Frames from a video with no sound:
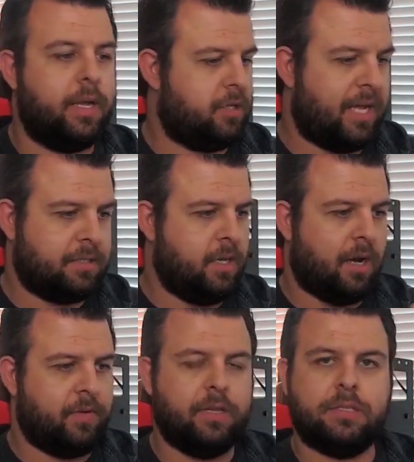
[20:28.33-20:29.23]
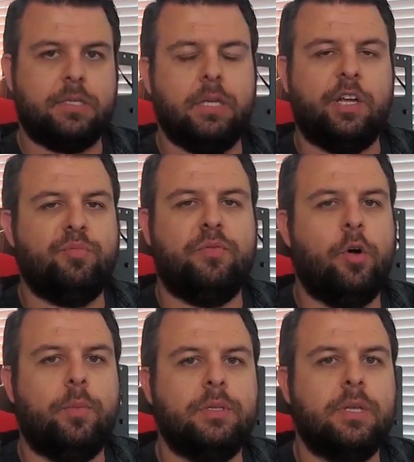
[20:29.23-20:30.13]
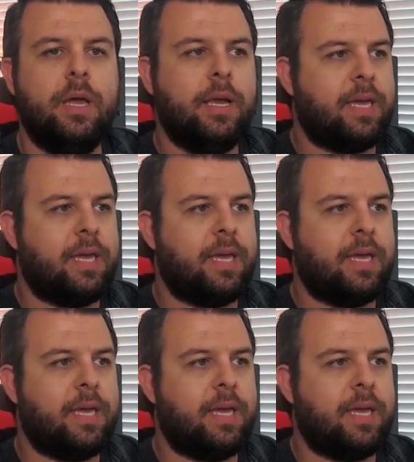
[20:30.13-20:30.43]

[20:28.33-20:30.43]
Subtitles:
That's it. I've hit the ceiling of performance.